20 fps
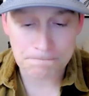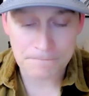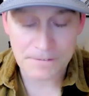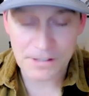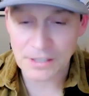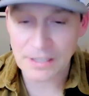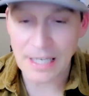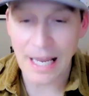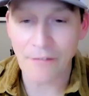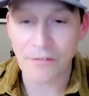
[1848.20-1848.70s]

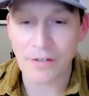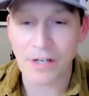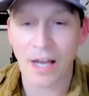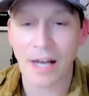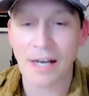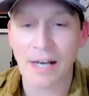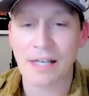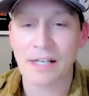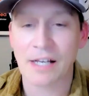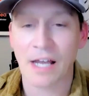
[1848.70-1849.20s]
just haven't
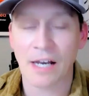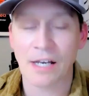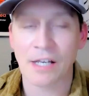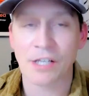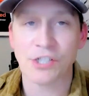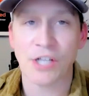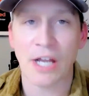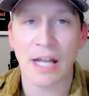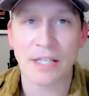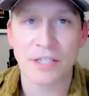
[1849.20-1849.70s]
gotten a
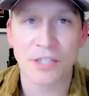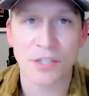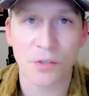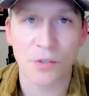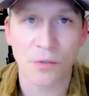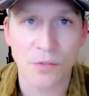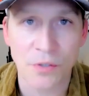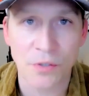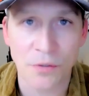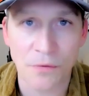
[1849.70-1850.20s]
chance
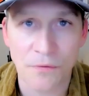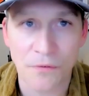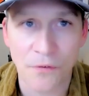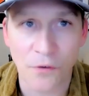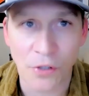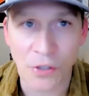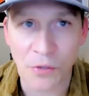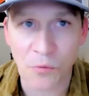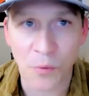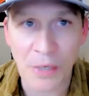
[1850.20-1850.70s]
to
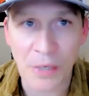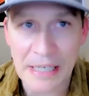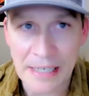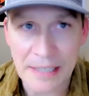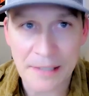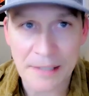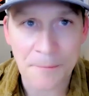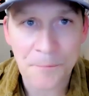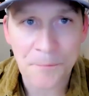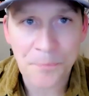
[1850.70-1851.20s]
fully read
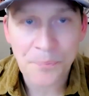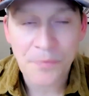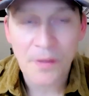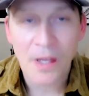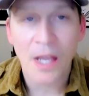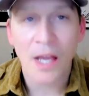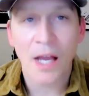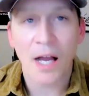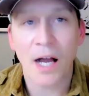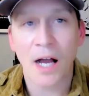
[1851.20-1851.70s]
it.
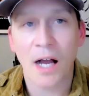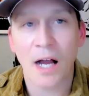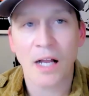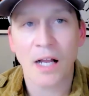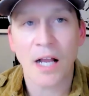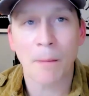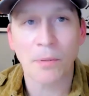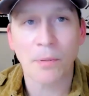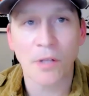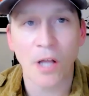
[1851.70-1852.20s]
A
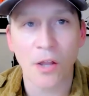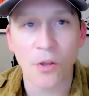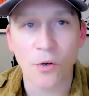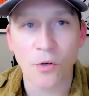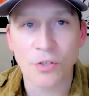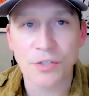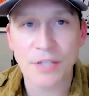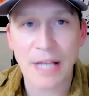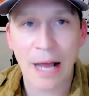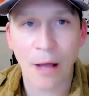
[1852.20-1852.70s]
couple
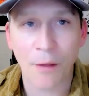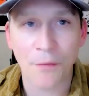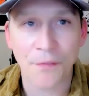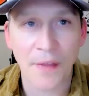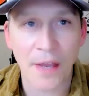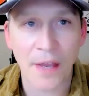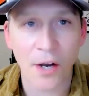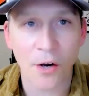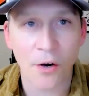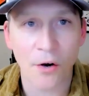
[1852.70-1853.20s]
others out
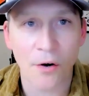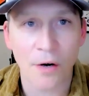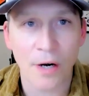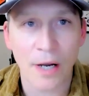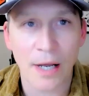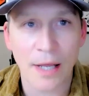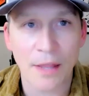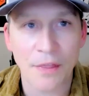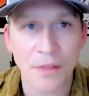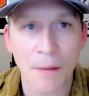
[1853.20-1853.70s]
there:
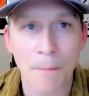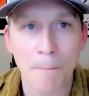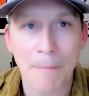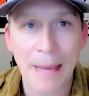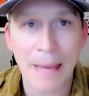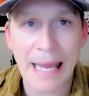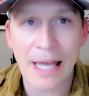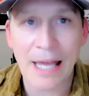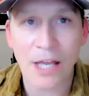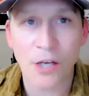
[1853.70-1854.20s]
The
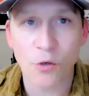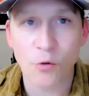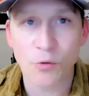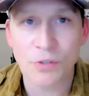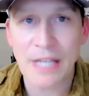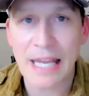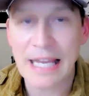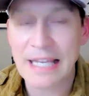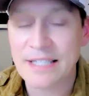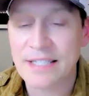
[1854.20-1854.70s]
Man Who
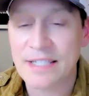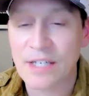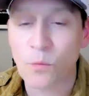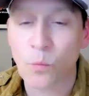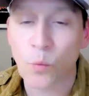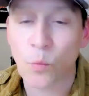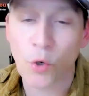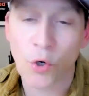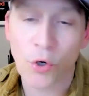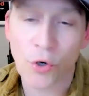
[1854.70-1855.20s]
Tasted
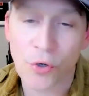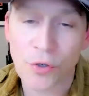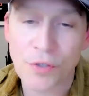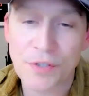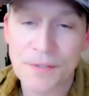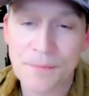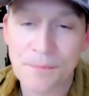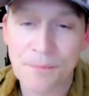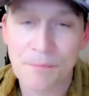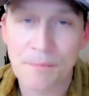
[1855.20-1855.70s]

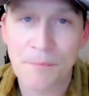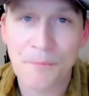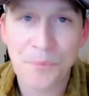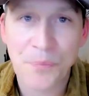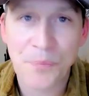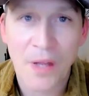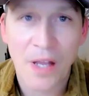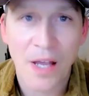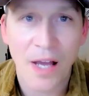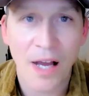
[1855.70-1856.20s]
Words
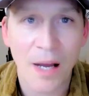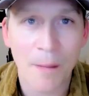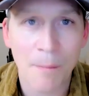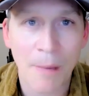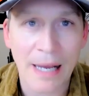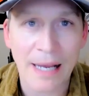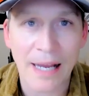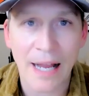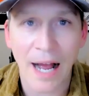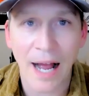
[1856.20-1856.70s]

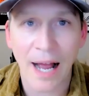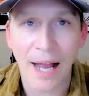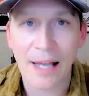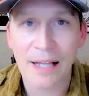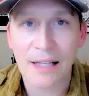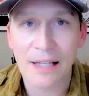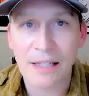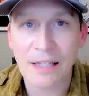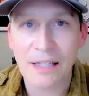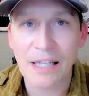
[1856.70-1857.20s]
by
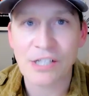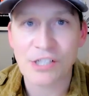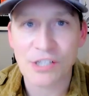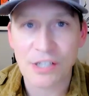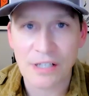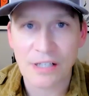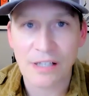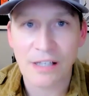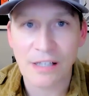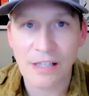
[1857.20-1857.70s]
Guy
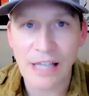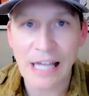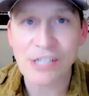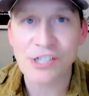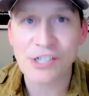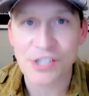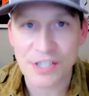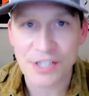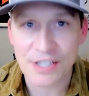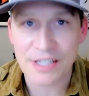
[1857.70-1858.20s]

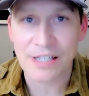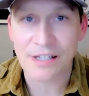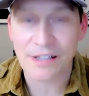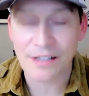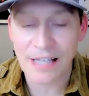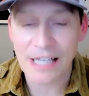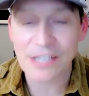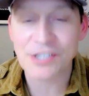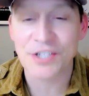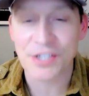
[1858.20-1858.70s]

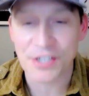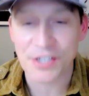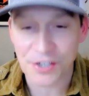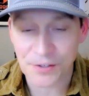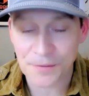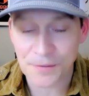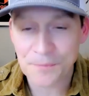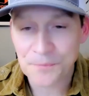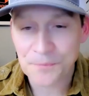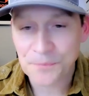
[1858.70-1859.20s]

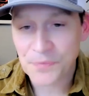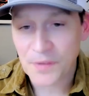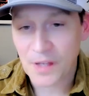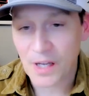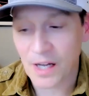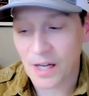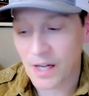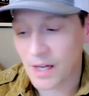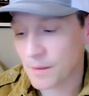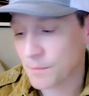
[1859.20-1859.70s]
Leschziner,
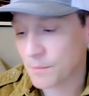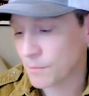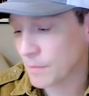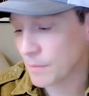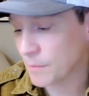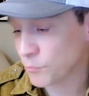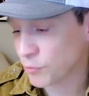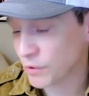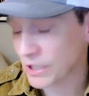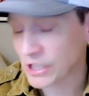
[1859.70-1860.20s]

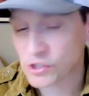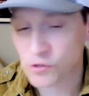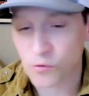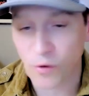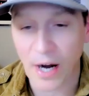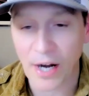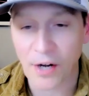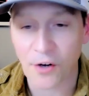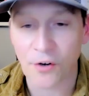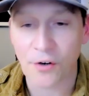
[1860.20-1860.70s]
British
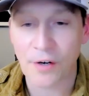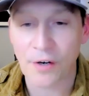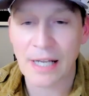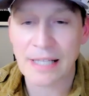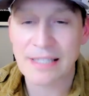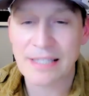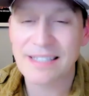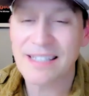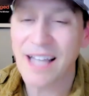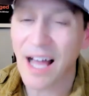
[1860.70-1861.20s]
writer.
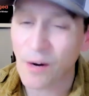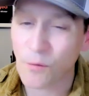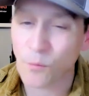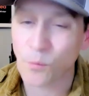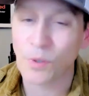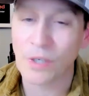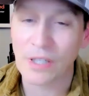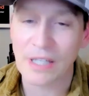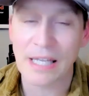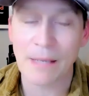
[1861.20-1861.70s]
It's not
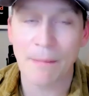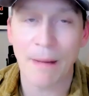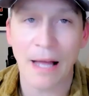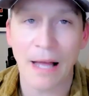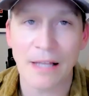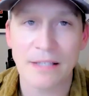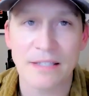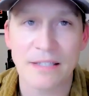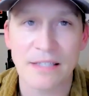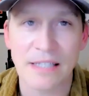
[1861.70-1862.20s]
really
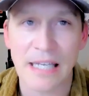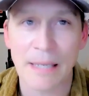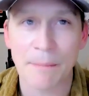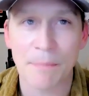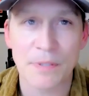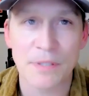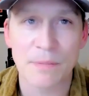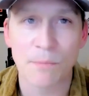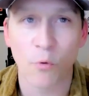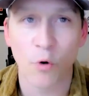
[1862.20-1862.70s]
about sleep.
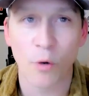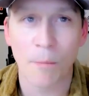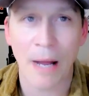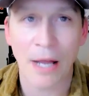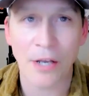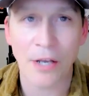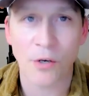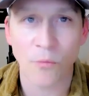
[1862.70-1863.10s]
It's more about